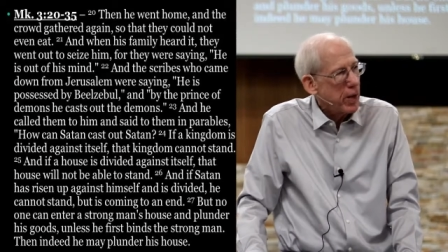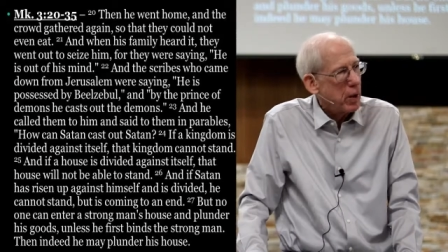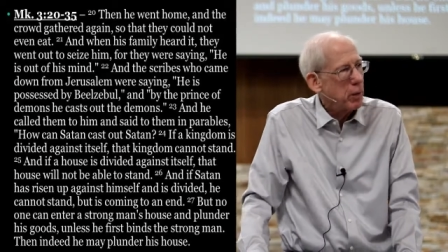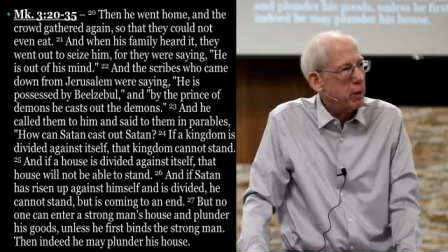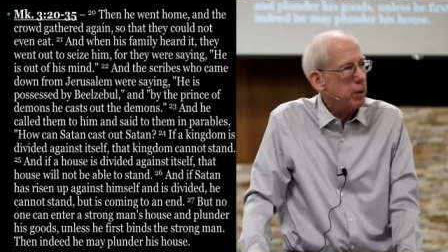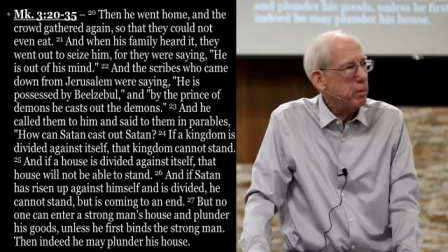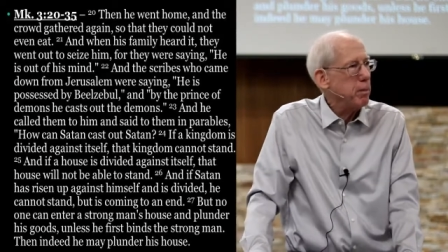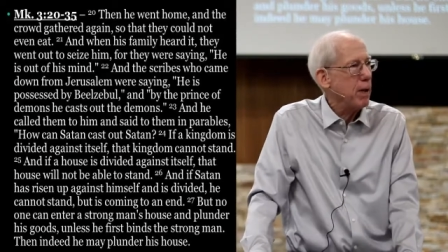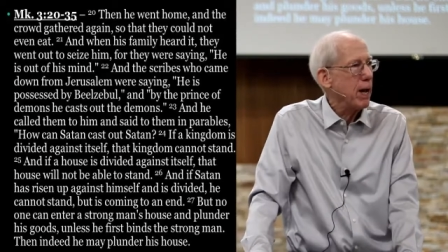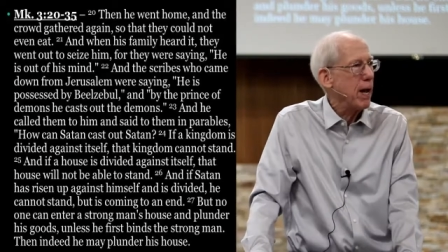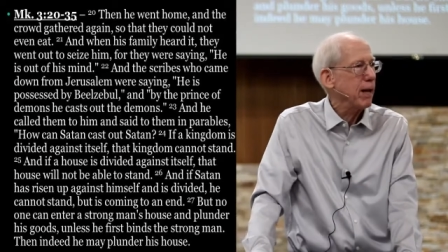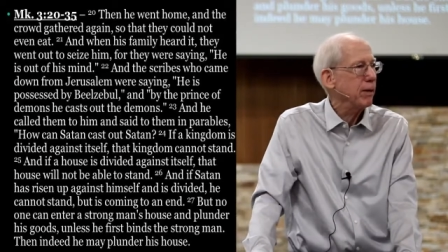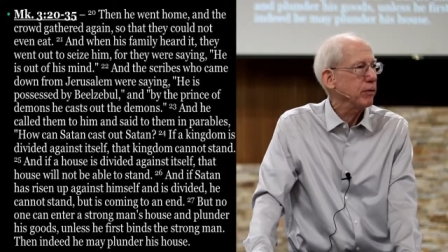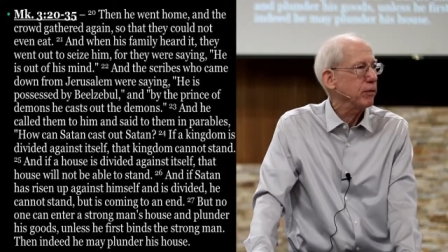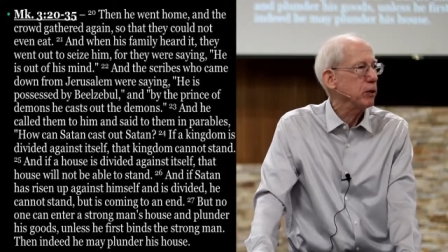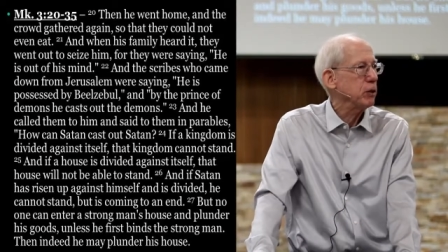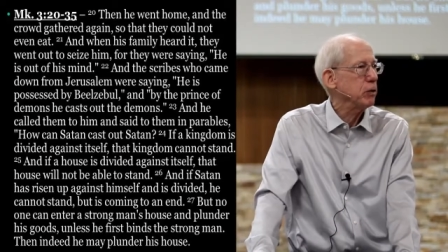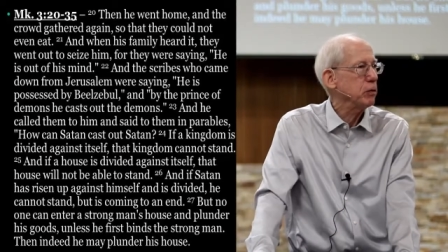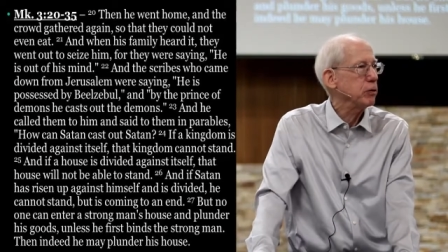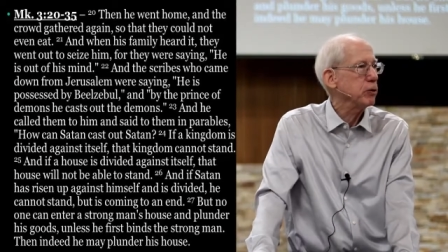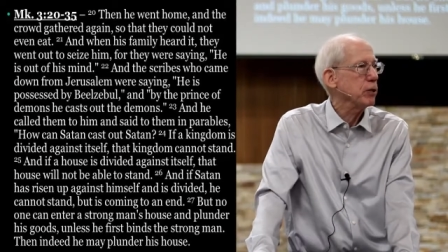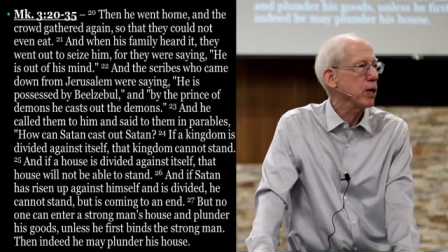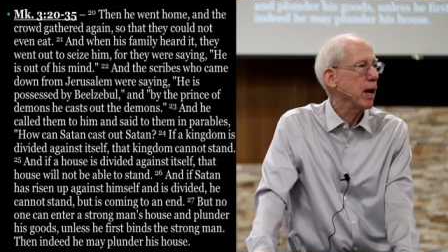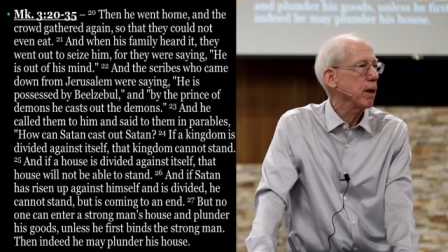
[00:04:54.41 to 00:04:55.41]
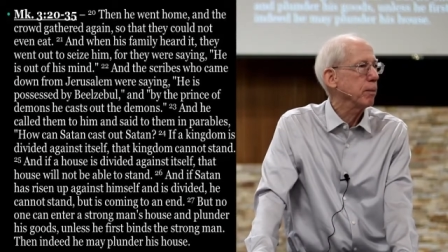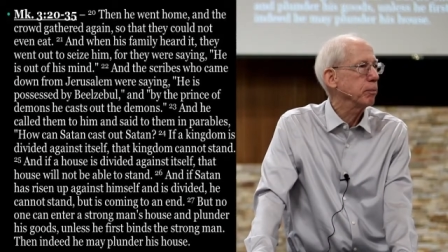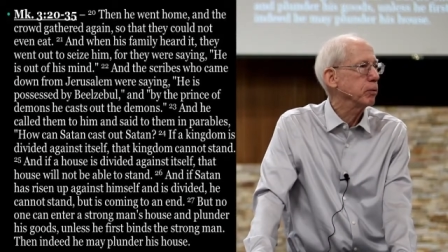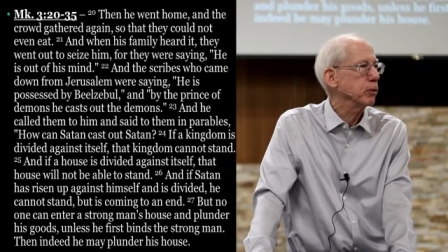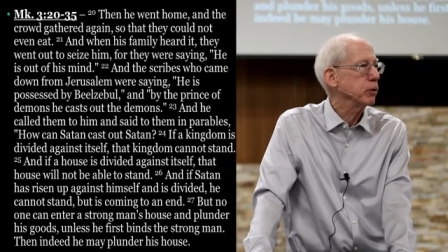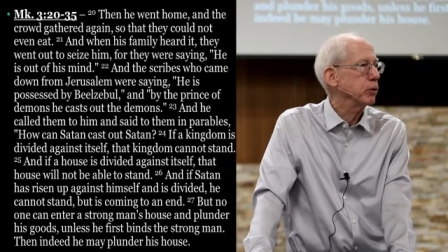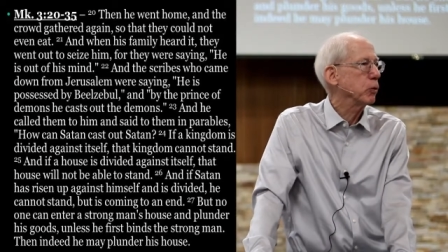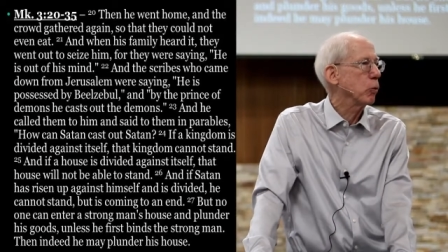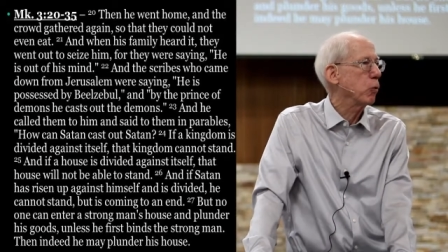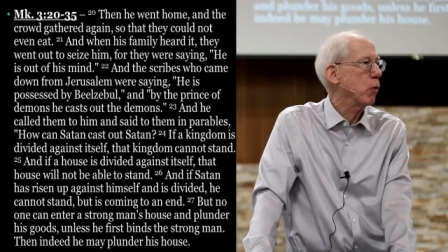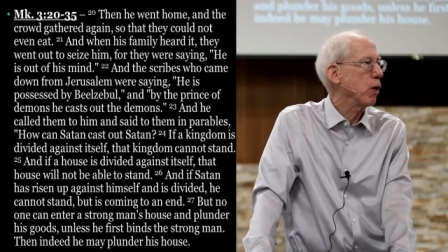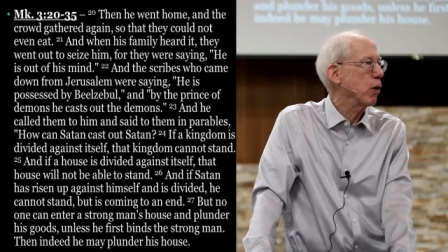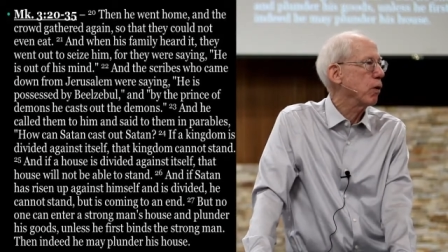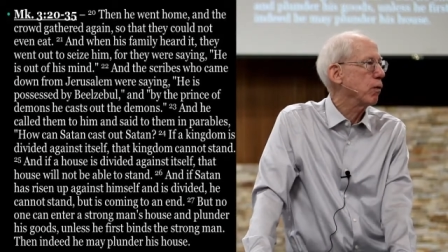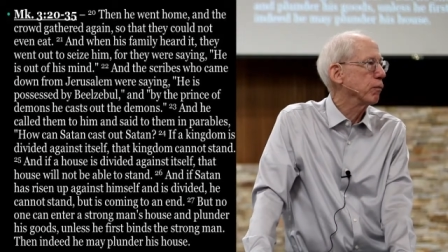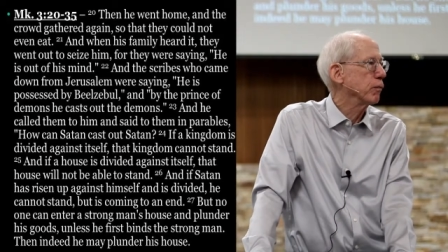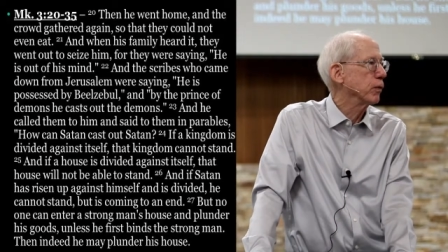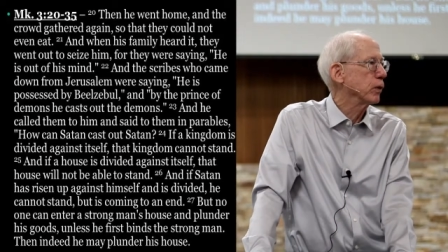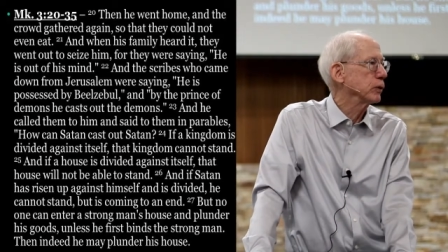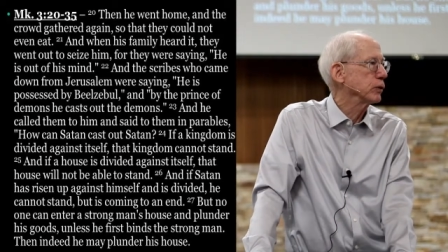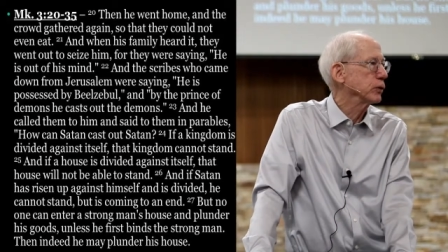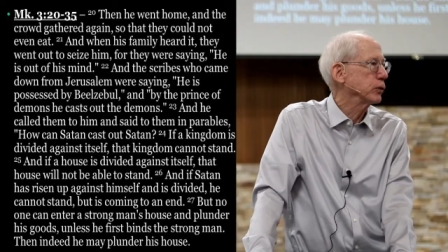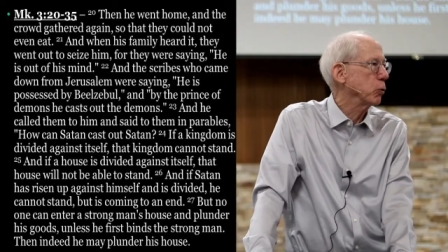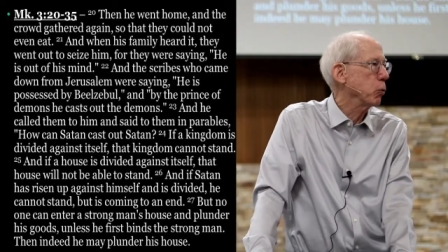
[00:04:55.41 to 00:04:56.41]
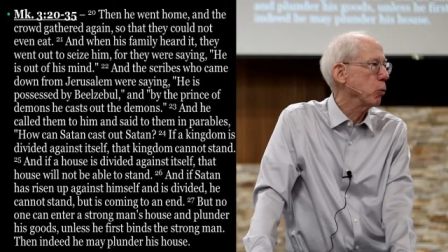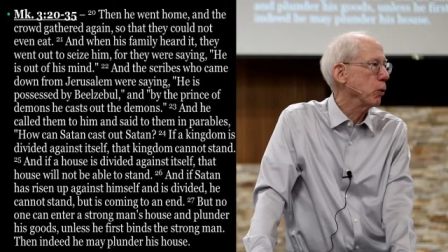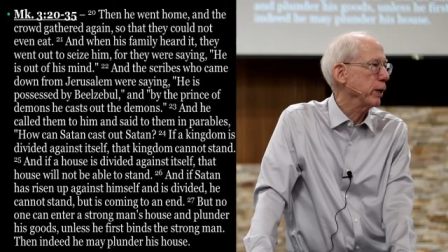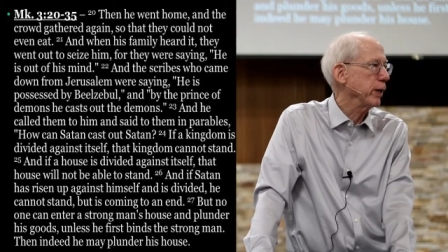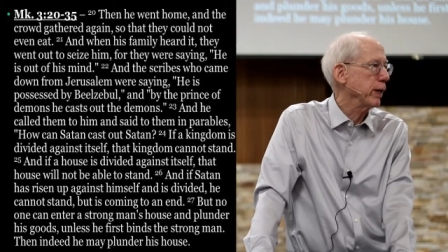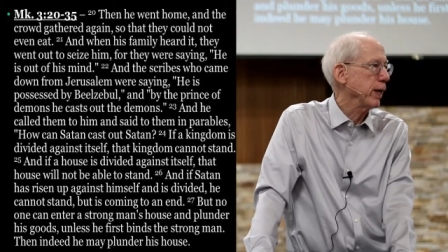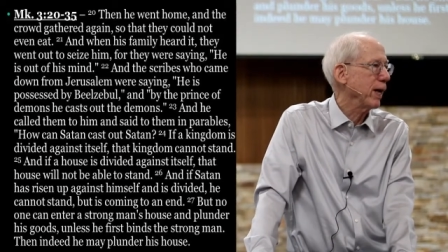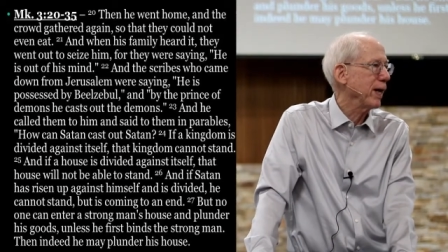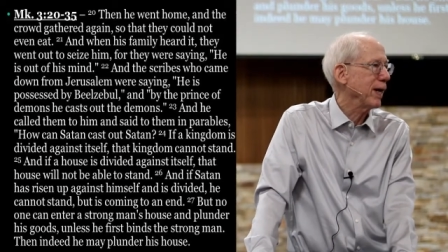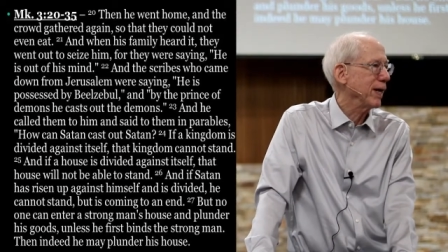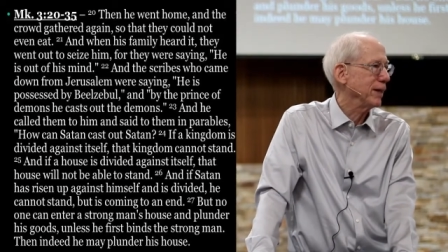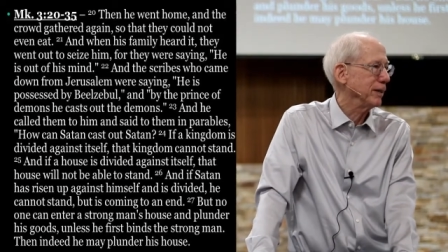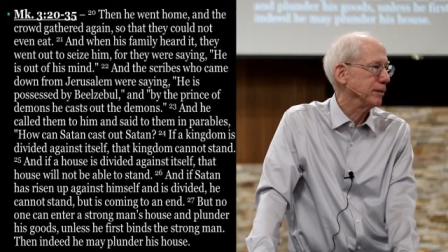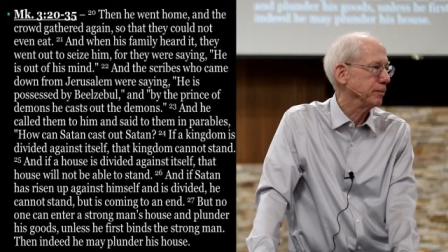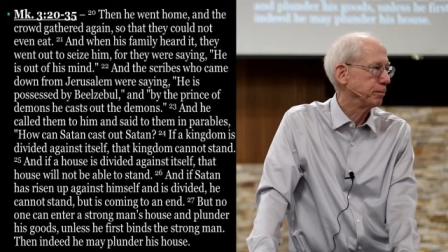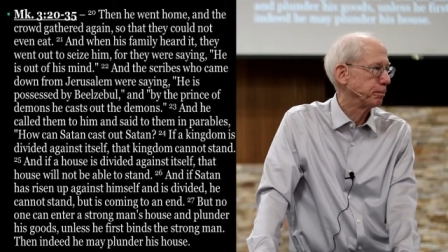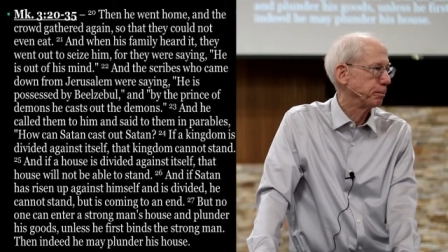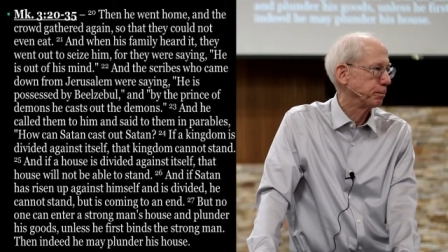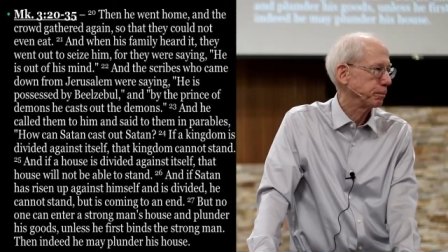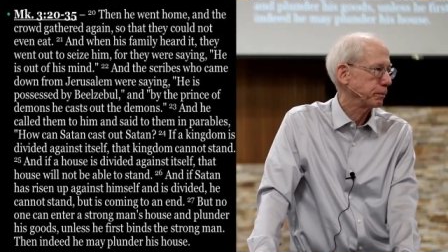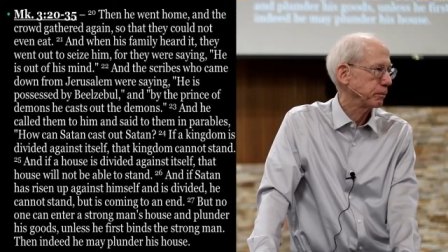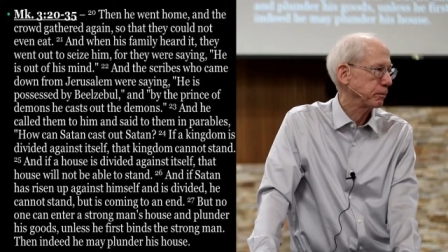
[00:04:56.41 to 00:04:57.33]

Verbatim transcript: Now, in Matthew chapter 12, verse 28,